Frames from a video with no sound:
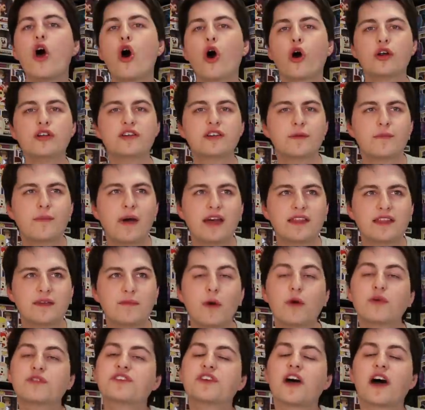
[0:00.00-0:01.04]
or you can buy the
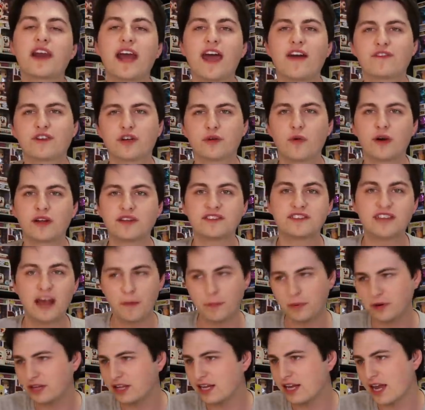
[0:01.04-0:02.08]
most sought after one
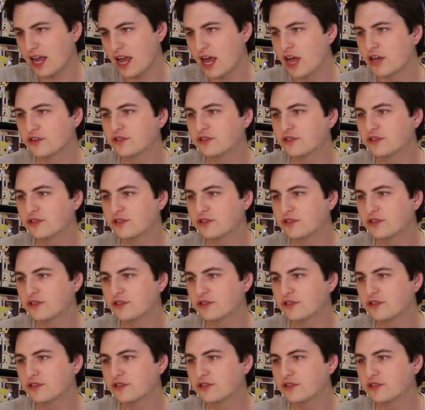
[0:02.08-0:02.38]
separately.